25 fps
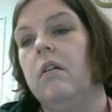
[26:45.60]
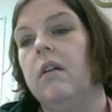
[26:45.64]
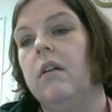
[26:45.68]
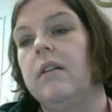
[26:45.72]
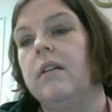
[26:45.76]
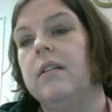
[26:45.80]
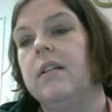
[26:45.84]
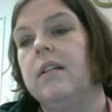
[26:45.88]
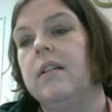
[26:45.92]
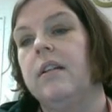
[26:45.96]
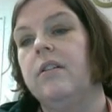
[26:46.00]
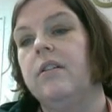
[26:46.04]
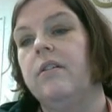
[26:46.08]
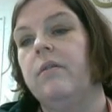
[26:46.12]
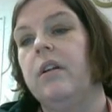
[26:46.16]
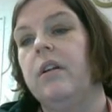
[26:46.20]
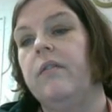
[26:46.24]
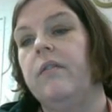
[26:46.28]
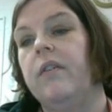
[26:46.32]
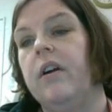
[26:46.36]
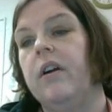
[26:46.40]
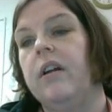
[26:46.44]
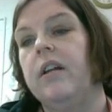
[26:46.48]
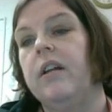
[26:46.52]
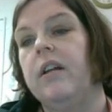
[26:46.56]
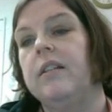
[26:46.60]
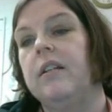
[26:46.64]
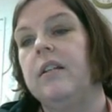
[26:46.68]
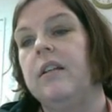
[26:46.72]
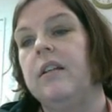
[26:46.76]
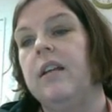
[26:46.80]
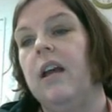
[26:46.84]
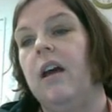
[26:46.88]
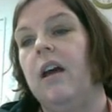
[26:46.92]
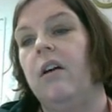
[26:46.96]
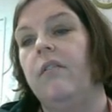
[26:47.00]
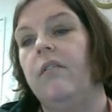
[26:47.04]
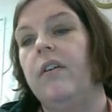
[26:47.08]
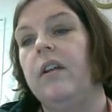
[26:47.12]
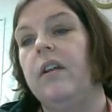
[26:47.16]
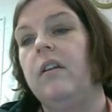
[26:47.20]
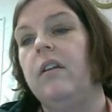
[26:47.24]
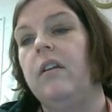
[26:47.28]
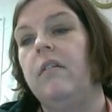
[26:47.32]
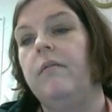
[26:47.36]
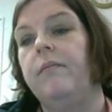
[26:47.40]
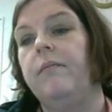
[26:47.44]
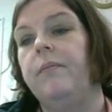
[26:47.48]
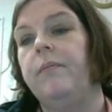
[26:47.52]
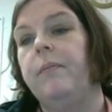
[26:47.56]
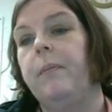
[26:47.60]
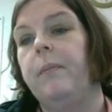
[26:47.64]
It's not doing it very easily. Kelvin